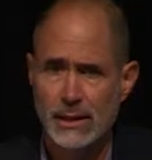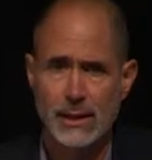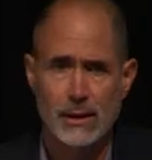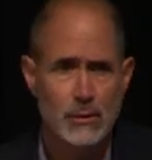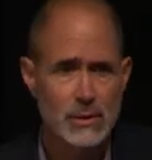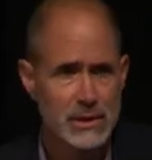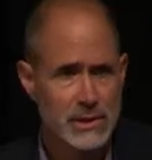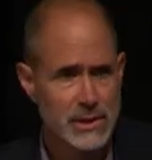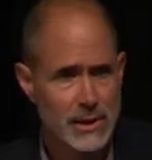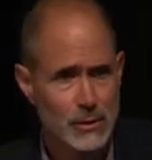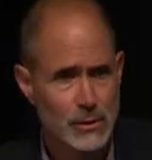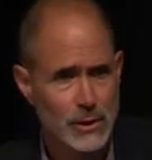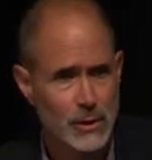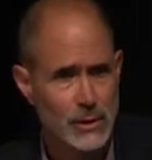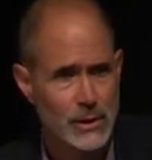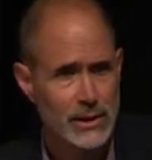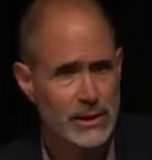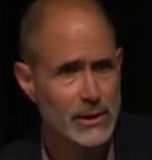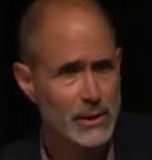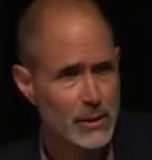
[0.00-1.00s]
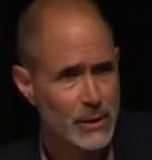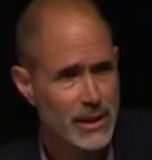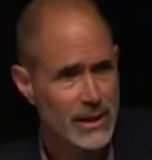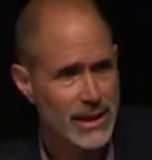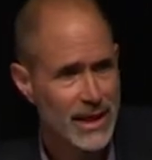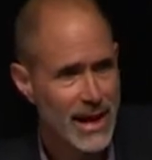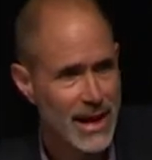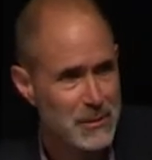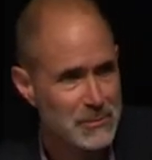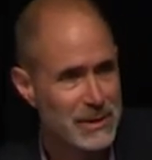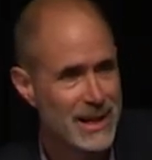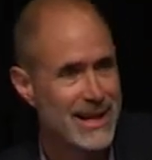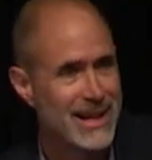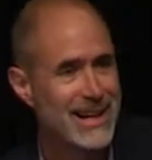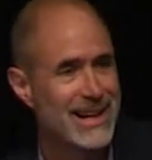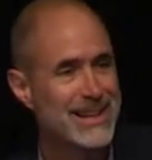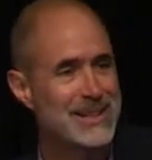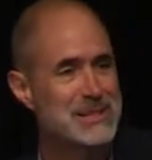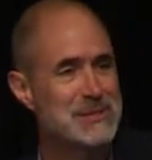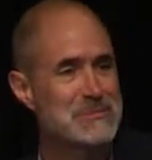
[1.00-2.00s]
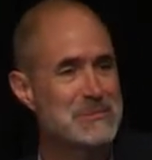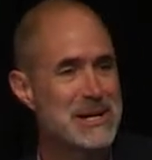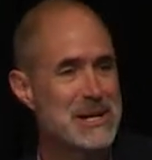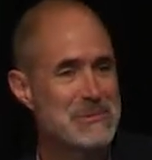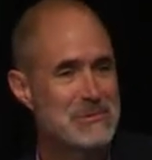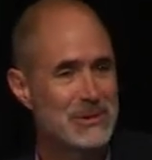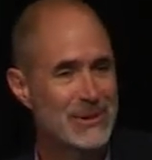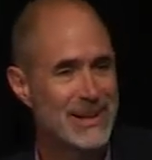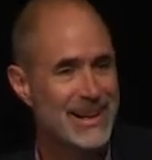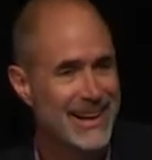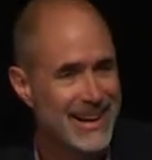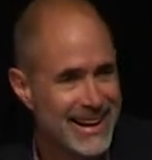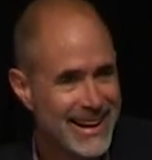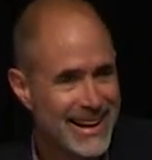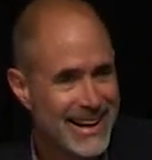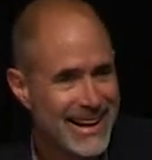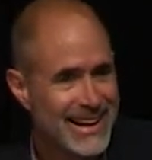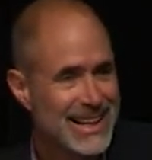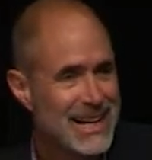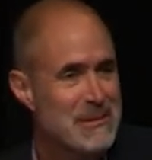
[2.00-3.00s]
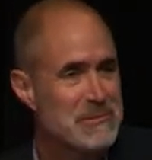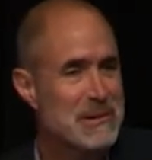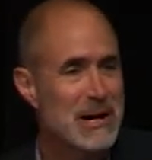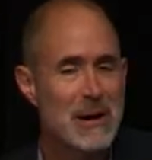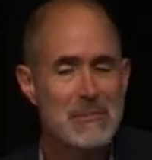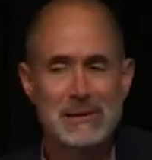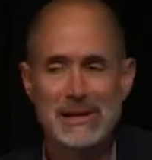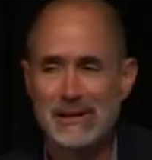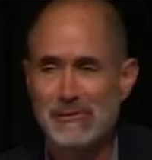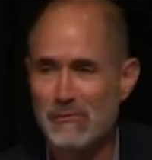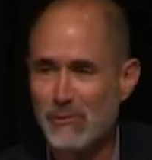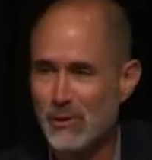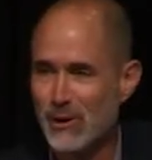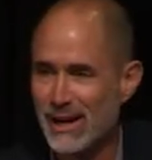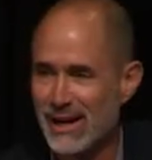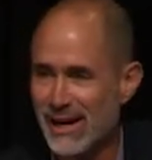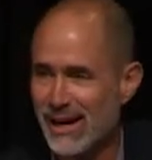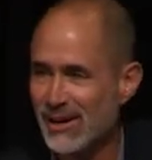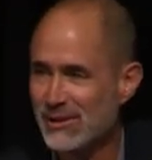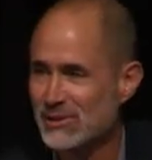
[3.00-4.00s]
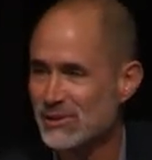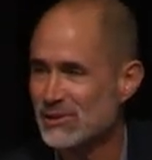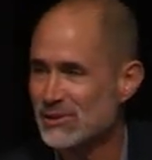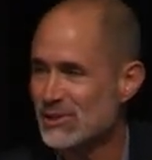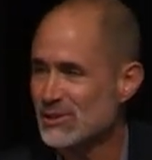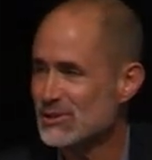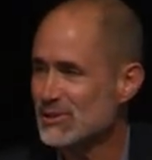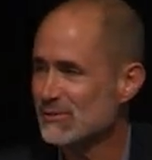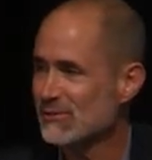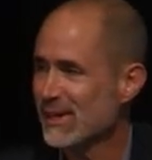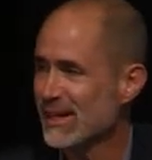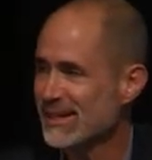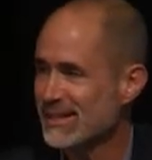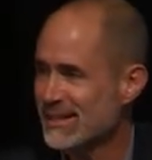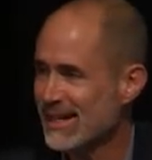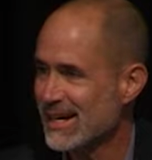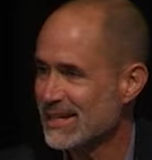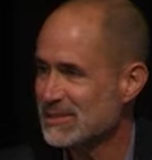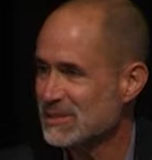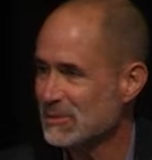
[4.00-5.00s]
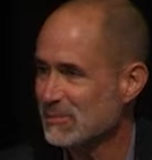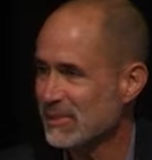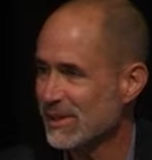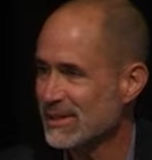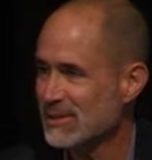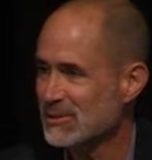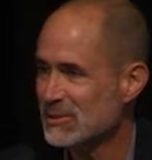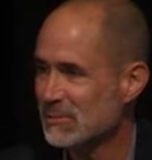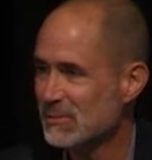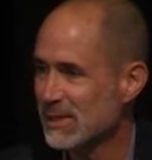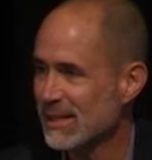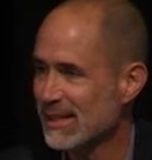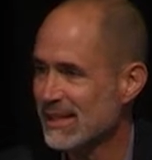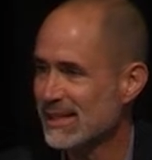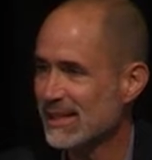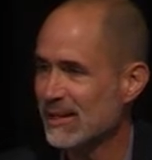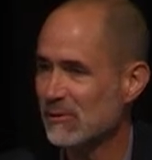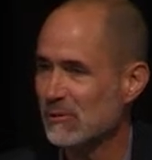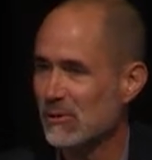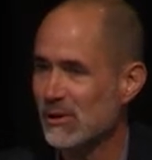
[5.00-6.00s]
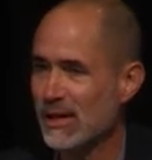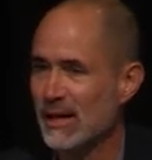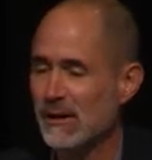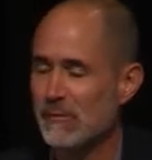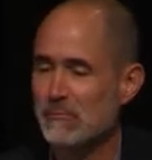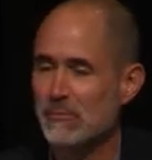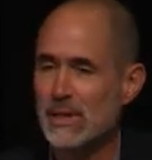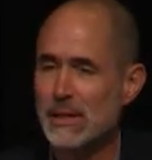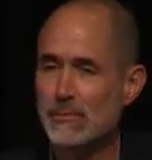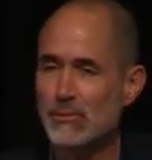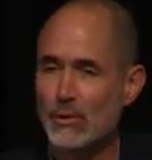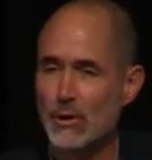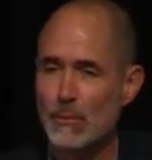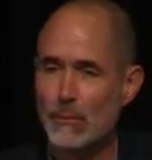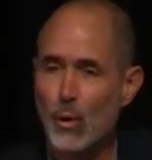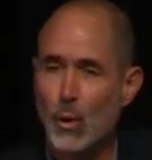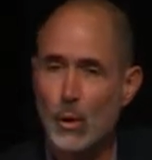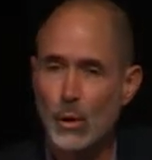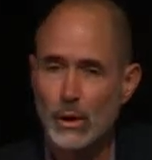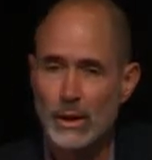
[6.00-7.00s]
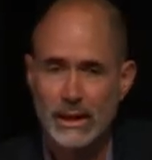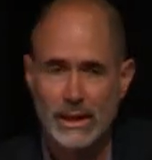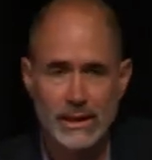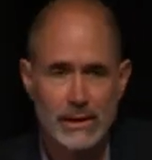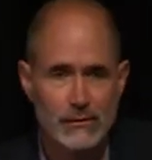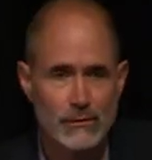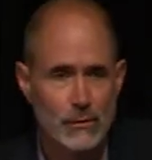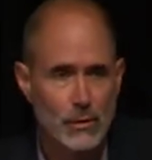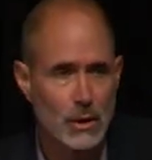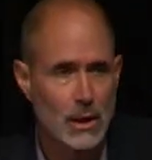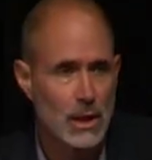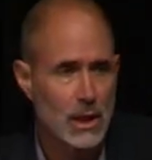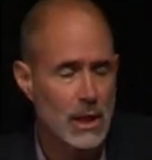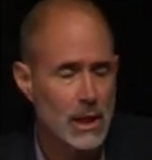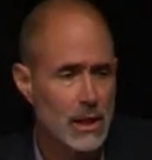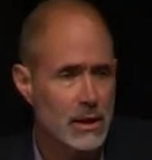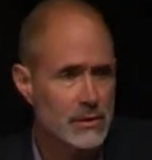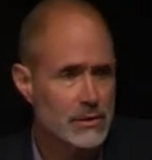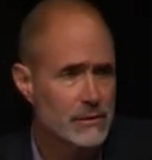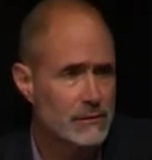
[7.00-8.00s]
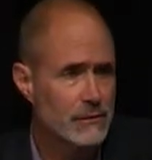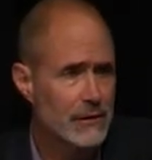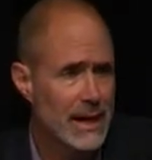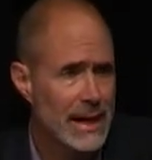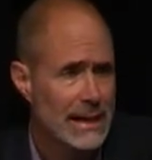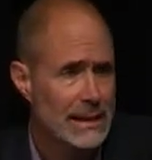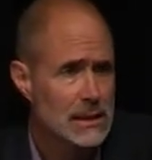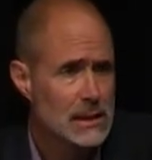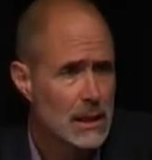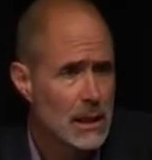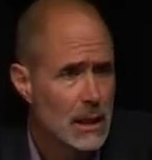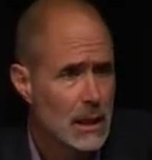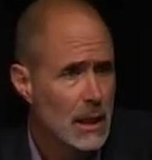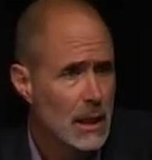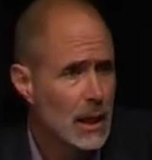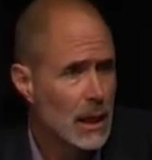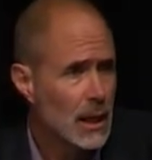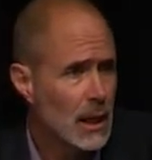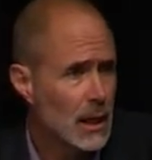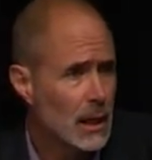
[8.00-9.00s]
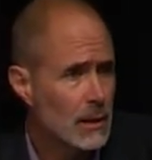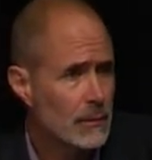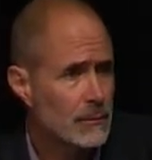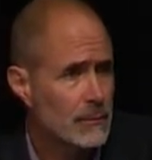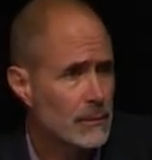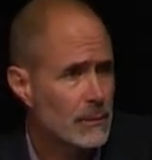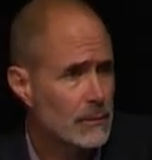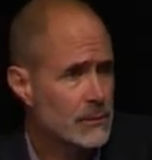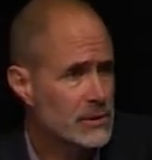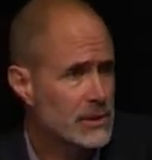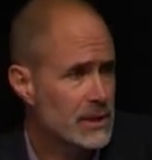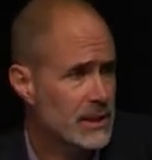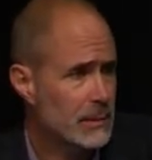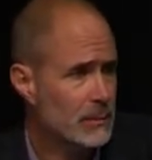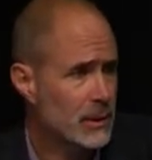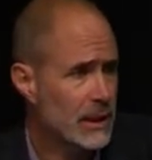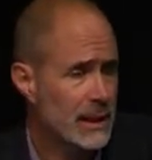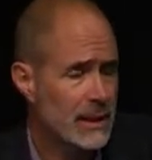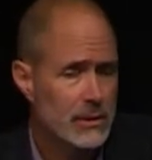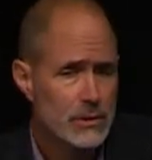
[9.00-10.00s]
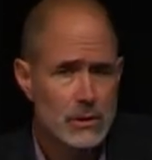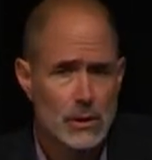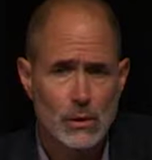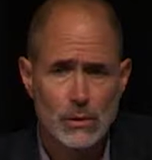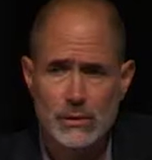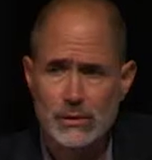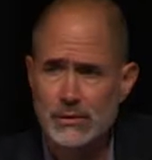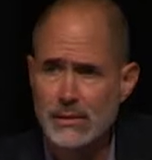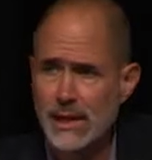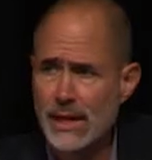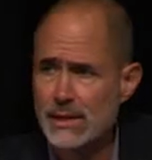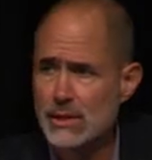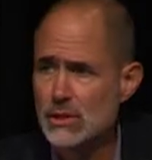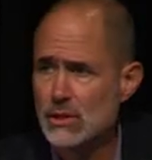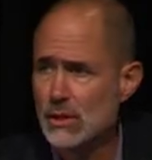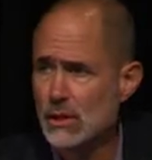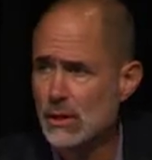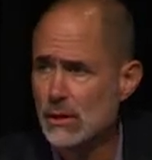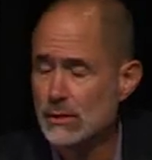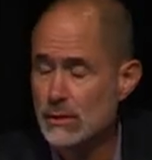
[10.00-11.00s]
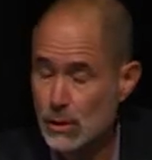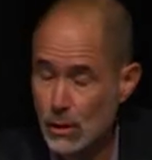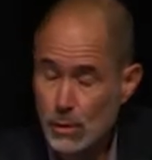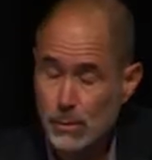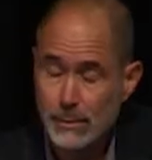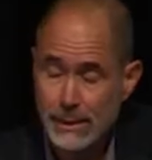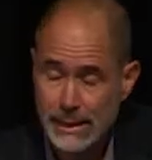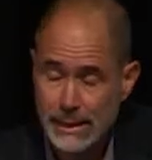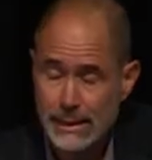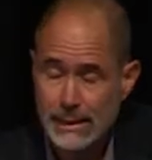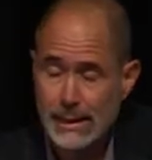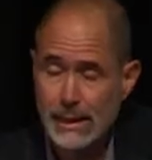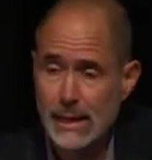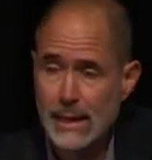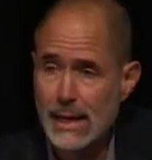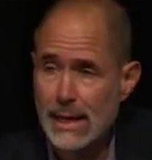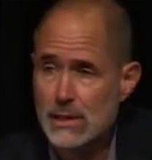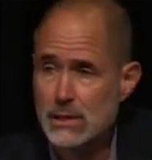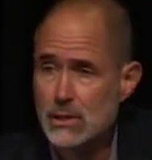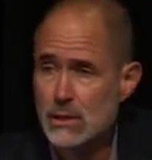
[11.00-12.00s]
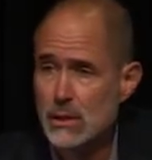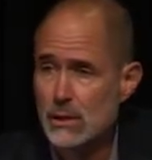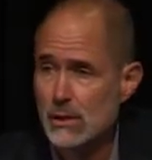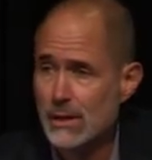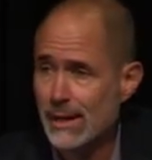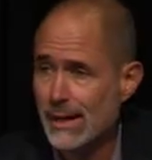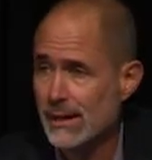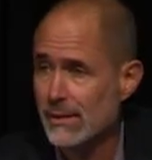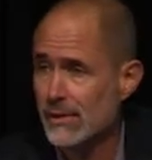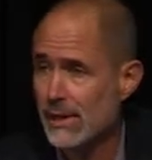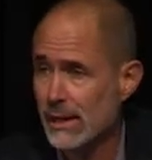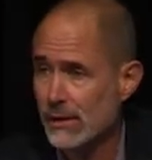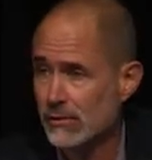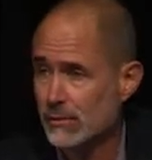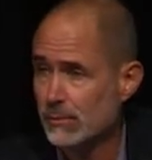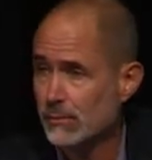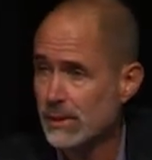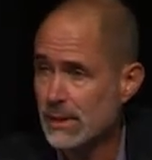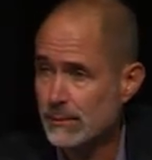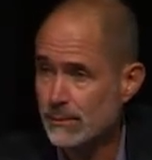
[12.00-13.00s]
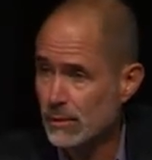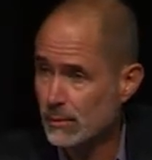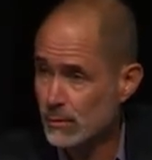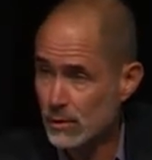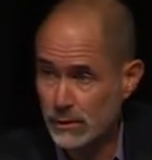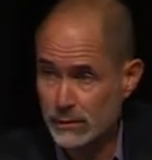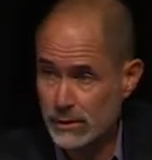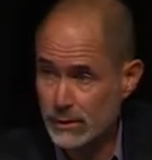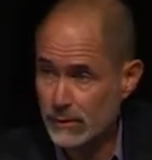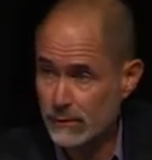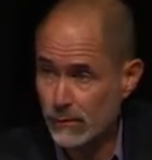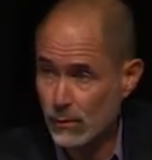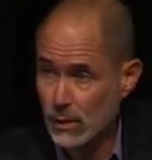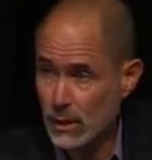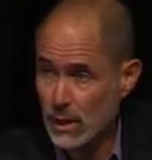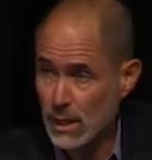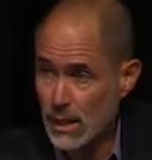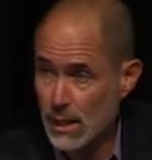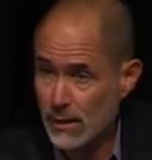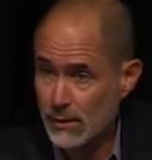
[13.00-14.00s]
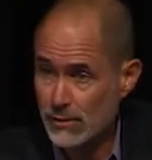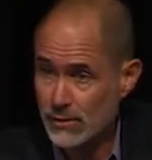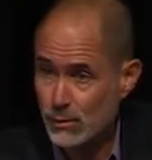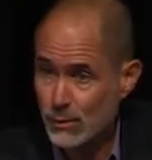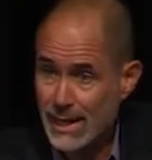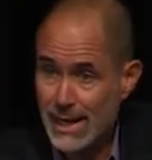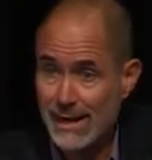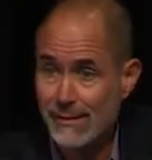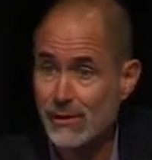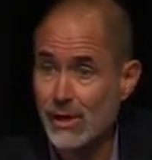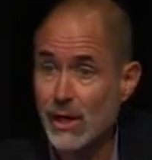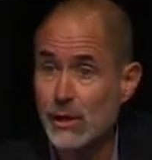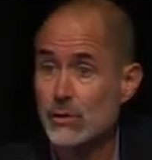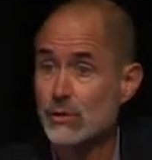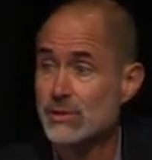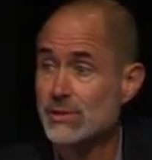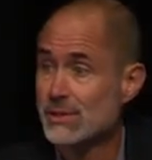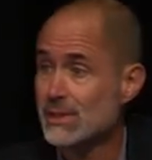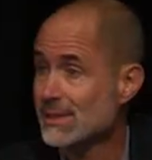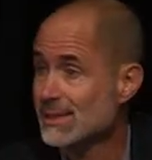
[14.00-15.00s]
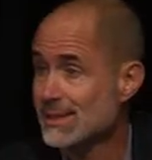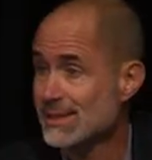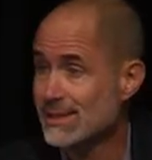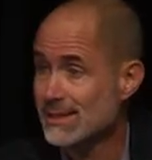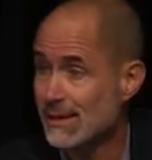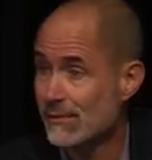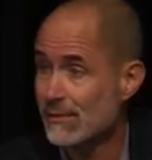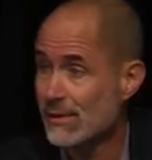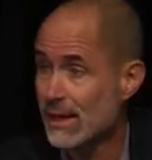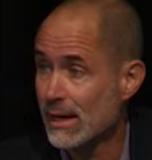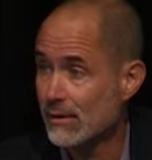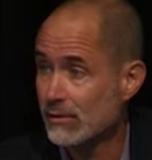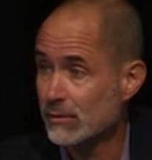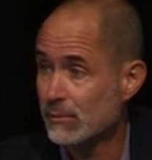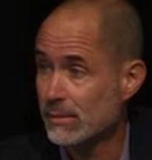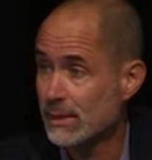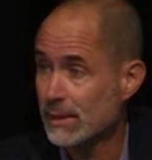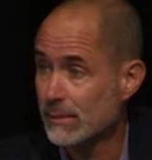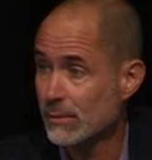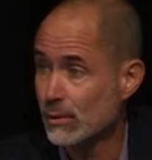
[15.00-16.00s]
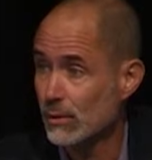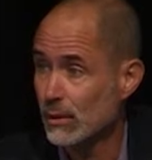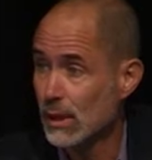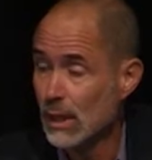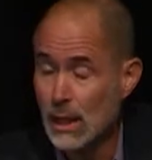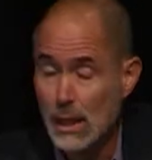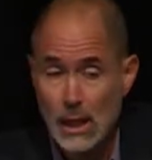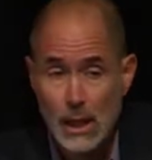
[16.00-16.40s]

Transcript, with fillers: And I wish they would quit doing that because people keep coming to Fort Collins. It's such a fantastic place to be that people are pouring into Fort Collins. In fact, our city planner told me that last year 9,000 people moved into Fort Collins, and we have 167,000 people.